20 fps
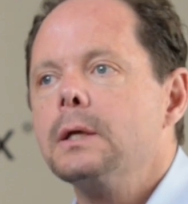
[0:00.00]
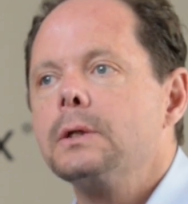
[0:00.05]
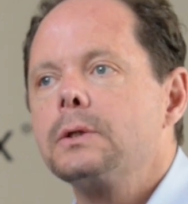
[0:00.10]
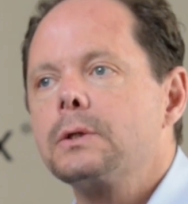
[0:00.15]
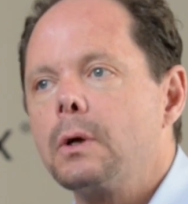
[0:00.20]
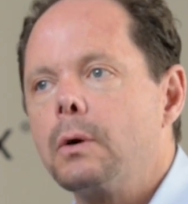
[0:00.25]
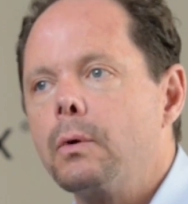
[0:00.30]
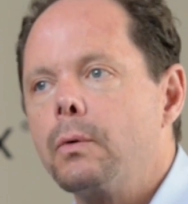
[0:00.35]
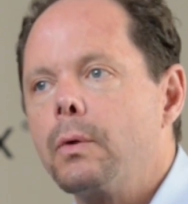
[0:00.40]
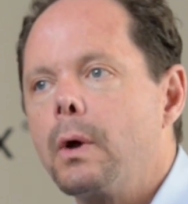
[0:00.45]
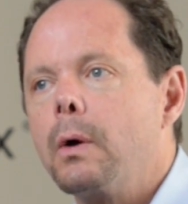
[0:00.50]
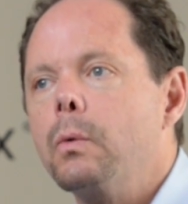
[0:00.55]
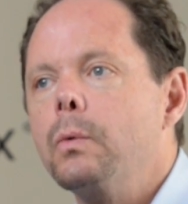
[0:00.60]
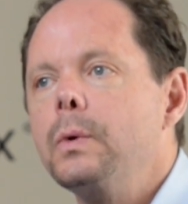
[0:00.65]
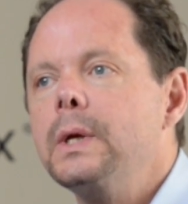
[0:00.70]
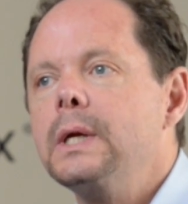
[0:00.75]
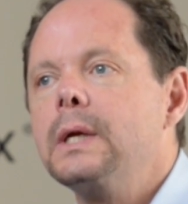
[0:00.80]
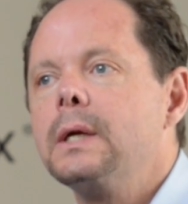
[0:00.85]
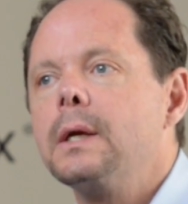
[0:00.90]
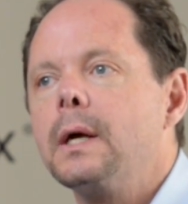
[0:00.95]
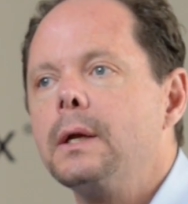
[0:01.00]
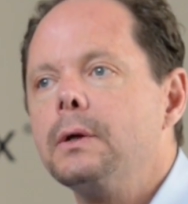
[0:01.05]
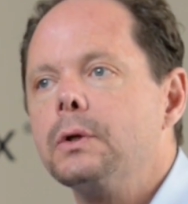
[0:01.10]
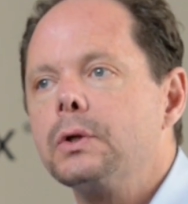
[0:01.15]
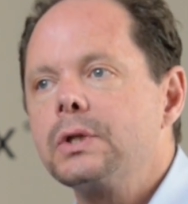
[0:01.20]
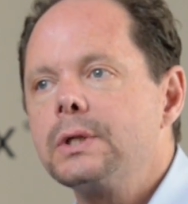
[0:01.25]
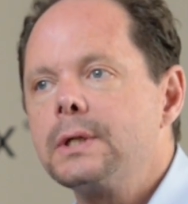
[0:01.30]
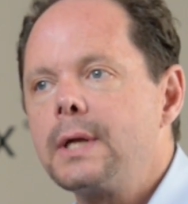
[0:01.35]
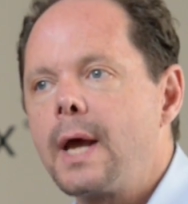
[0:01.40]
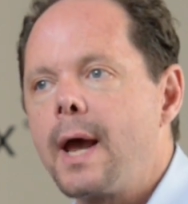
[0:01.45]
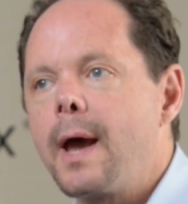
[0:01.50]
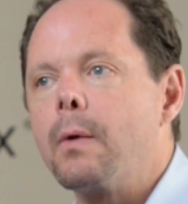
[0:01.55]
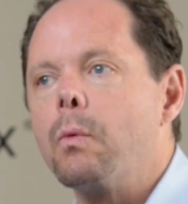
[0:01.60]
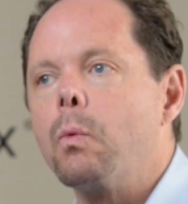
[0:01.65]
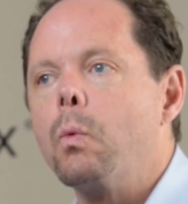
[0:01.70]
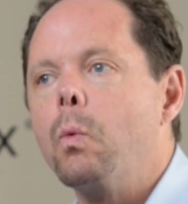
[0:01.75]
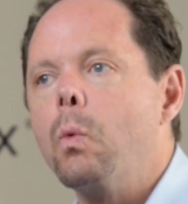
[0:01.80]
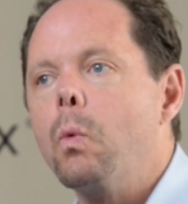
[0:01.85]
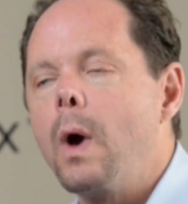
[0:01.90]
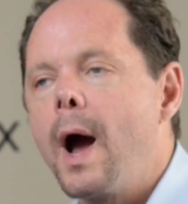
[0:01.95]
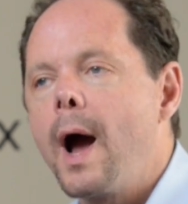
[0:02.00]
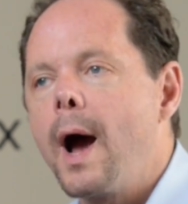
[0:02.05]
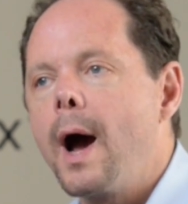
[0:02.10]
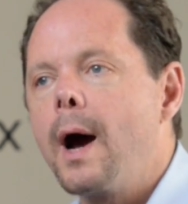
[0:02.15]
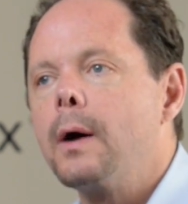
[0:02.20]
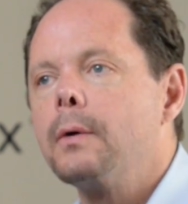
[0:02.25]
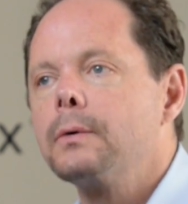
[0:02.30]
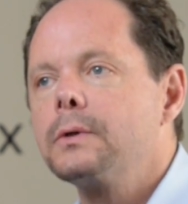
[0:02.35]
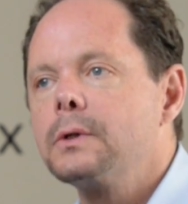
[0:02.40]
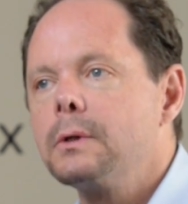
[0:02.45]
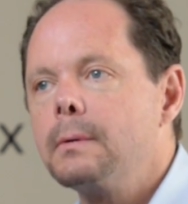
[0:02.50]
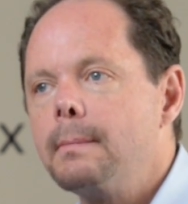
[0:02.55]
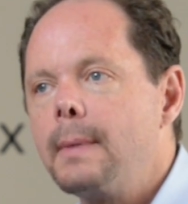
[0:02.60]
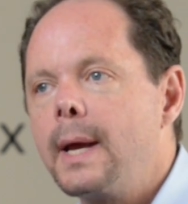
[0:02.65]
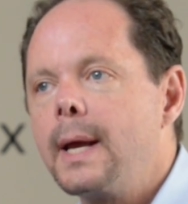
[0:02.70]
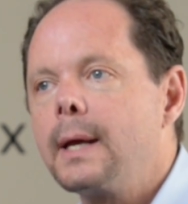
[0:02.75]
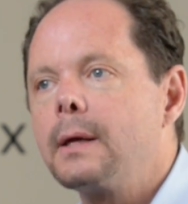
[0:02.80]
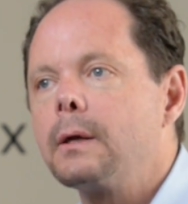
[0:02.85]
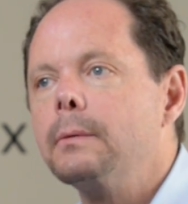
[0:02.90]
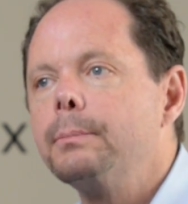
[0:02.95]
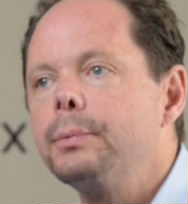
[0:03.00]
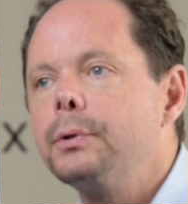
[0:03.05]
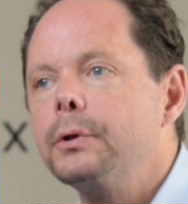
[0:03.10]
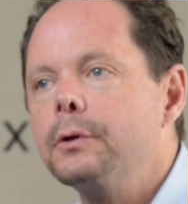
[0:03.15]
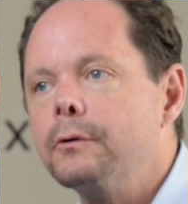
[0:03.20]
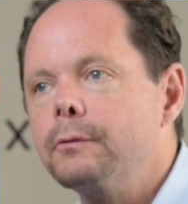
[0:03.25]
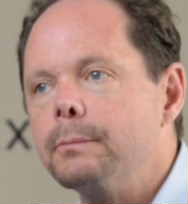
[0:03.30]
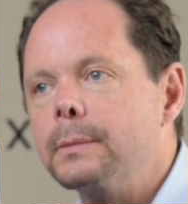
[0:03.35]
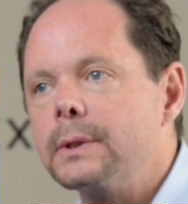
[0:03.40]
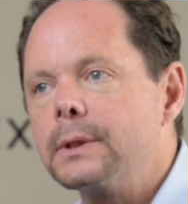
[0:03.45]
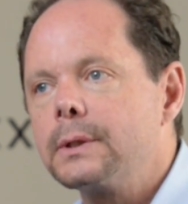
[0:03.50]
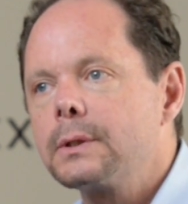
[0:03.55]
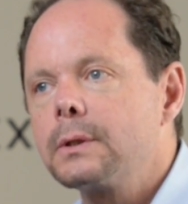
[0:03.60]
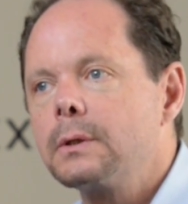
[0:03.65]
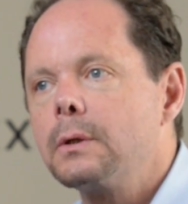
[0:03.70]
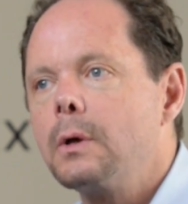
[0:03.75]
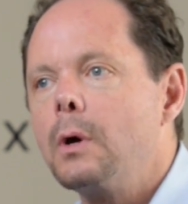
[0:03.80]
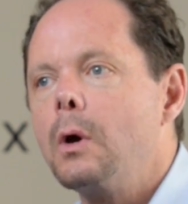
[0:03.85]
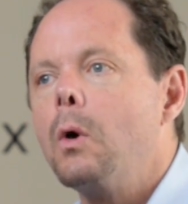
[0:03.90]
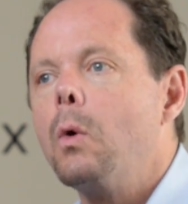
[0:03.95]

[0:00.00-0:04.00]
so that we can understand how to make improvements.